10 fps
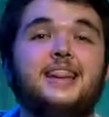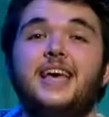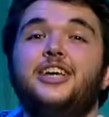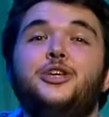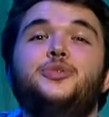
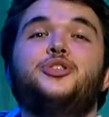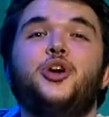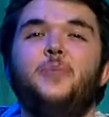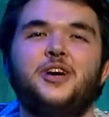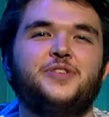Thank you
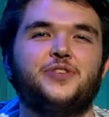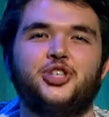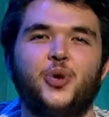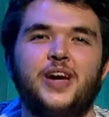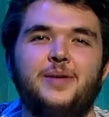so much for
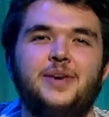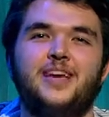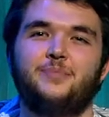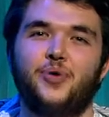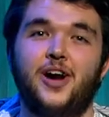joining me
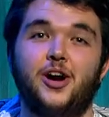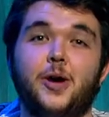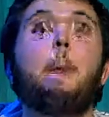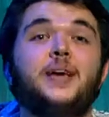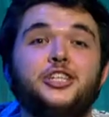in prayer.
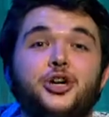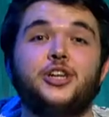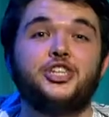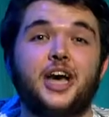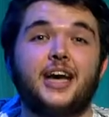Be sure
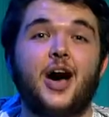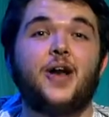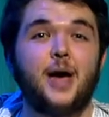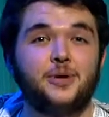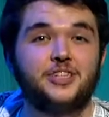to check out
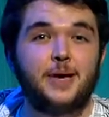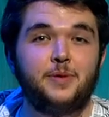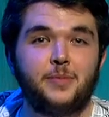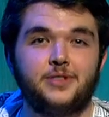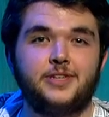
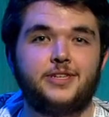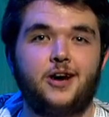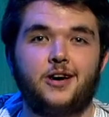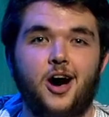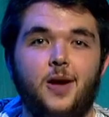
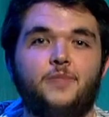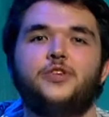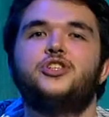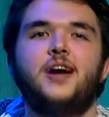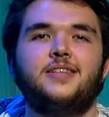entertainmentmonthly.com for
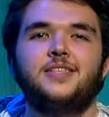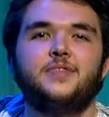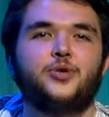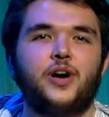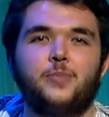tons of
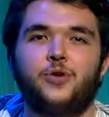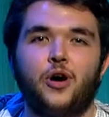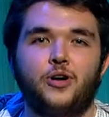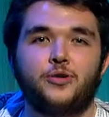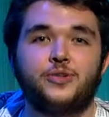incredible
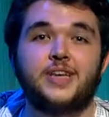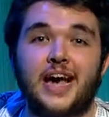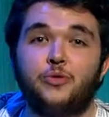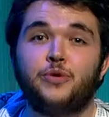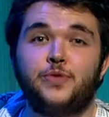articles
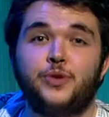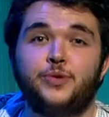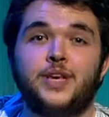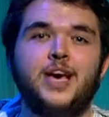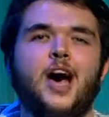and
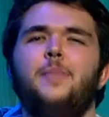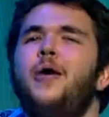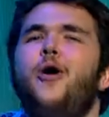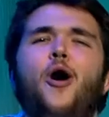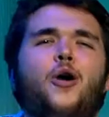reviews
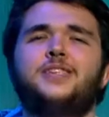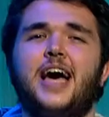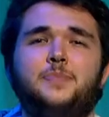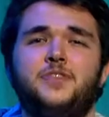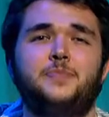about all
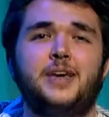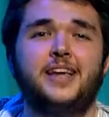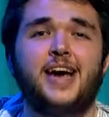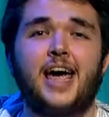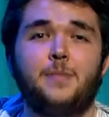types of
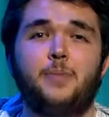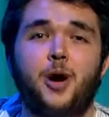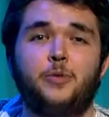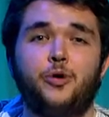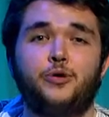media and
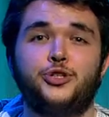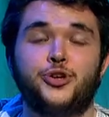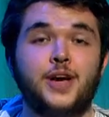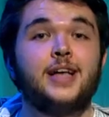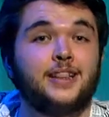pop culture,
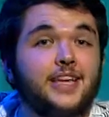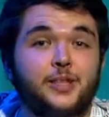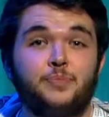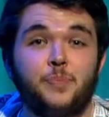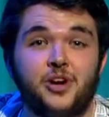like the
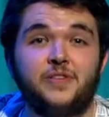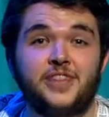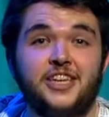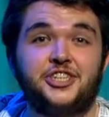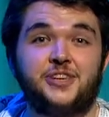premiere of
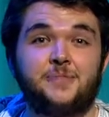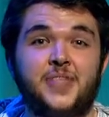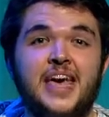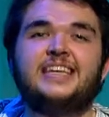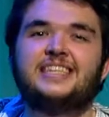Legion.
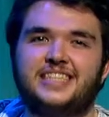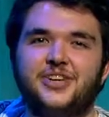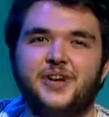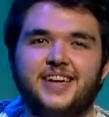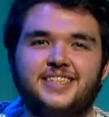See you
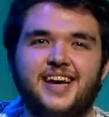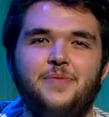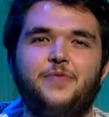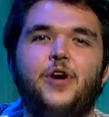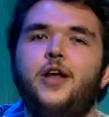next
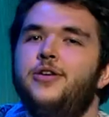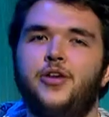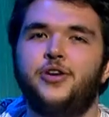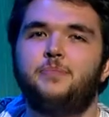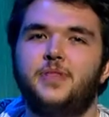time for
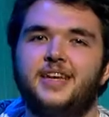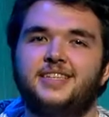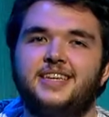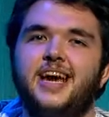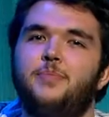another
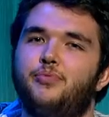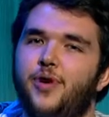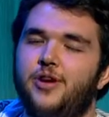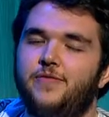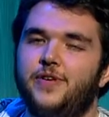blessing and
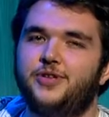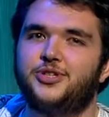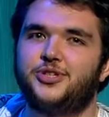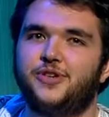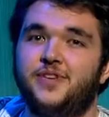prayer-filled
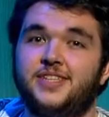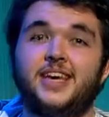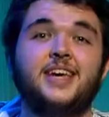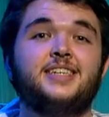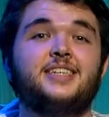service
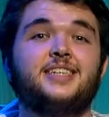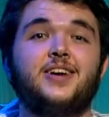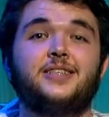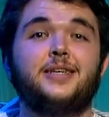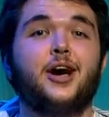
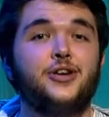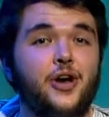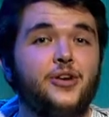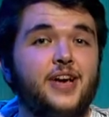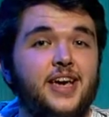discussing
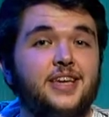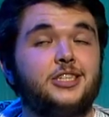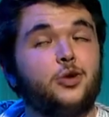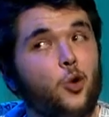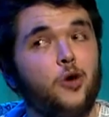another hit
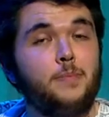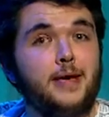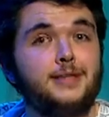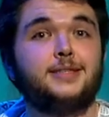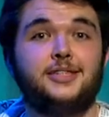or
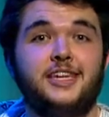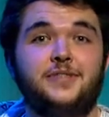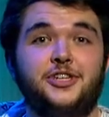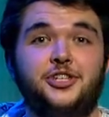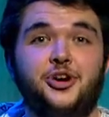miss
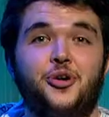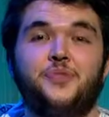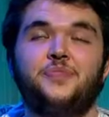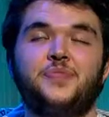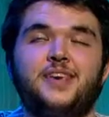TV show.
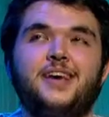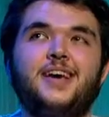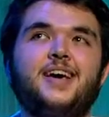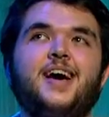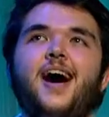
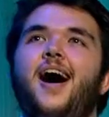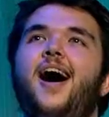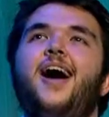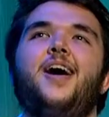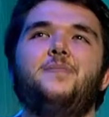
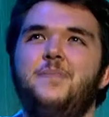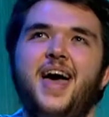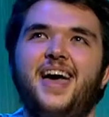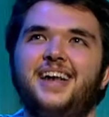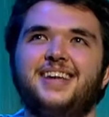
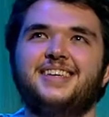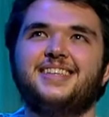Amen.